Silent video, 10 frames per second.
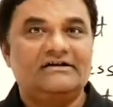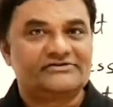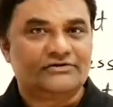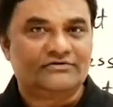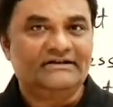
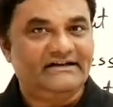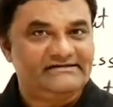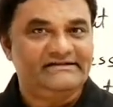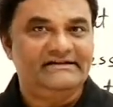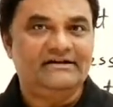So let
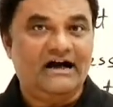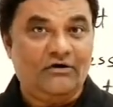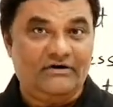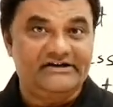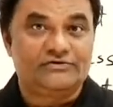us see
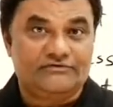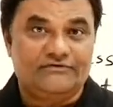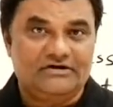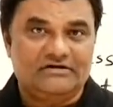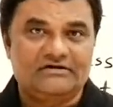how I should
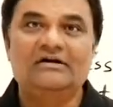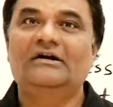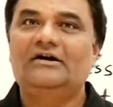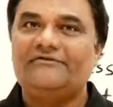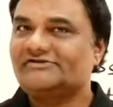work.
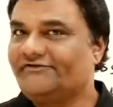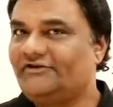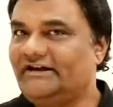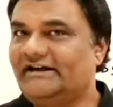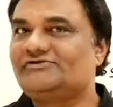First
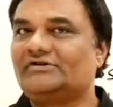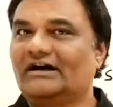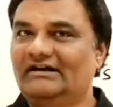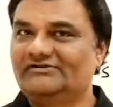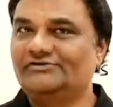of all, I
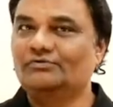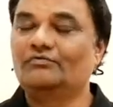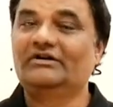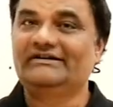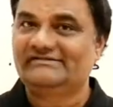should ask you
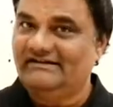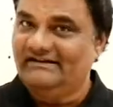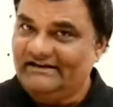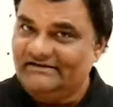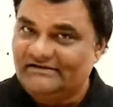what is the
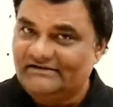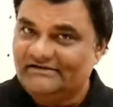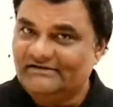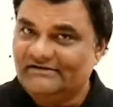length